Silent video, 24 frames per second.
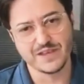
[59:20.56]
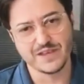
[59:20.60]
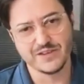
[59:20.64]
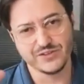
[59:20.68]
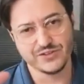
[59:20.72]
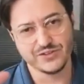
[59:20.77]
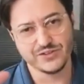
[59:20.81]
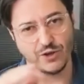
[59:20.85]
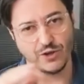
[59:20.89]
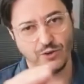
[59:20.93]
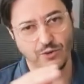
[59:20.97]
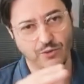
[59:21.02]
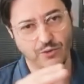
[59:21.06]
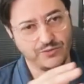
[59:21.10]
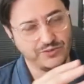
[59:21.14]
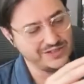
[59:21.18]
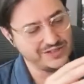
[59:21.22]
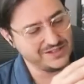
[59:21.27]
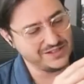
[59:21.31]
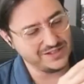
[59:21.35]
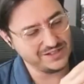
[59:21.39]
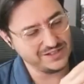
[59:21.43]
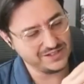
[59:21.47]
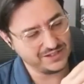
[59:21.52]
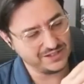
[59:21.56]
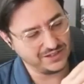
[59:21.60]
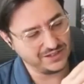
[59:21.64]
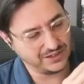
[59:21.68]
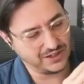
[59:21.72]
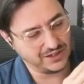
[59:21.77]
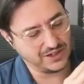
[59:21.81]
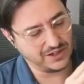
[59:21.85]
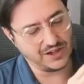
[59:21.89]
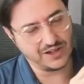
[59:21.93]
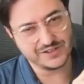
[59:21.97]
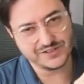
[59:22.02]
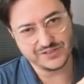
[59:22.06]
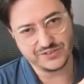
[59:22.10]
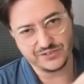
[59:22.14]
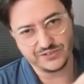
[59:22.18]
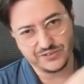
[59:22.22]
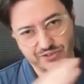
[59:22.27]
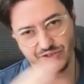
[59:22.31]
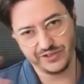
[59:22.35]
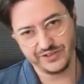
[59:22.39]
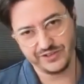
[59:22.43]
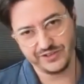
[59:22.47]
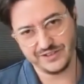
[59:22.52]
So this is a
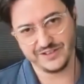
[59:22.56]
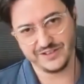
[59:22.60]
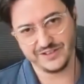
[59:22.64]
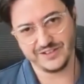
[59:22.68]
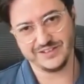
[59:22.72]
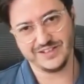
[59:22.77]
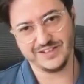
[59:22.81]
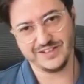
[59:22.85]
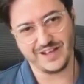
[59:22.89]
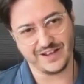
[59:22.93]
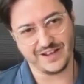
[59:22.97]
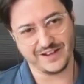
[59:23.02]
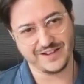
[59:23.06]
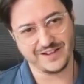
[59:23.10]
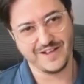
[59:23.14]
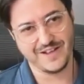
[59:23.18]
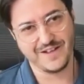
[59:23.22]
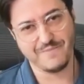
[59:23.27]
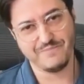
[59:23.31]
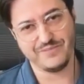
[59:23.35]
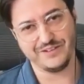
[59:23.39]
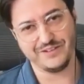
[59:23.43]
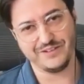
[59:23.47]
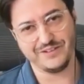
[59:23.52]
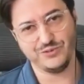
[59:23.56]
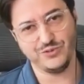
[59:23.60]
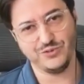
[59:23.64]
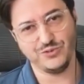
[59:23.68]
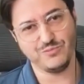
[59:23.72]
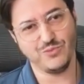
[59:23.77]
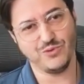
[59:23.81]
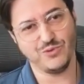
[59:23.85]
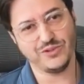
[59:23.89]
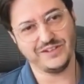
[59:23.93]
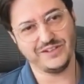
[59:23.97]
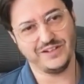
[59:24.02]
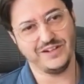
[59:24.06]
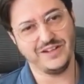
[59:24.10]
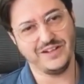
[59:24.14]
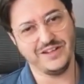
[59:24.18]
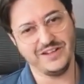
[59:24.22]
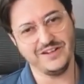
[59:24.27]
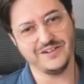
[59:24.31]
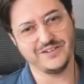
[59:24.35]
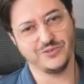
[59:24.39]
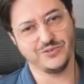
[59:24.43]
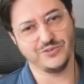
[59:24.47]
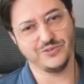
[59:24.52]
concentrated attack that took more than a
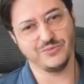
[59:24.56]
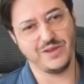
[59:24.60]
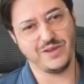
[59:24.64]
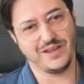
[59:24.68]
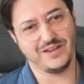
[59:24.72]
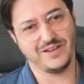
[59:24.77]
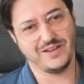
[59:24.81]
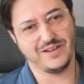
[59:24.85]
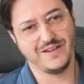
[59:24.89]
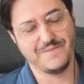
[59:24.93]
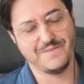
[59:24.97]
year to make.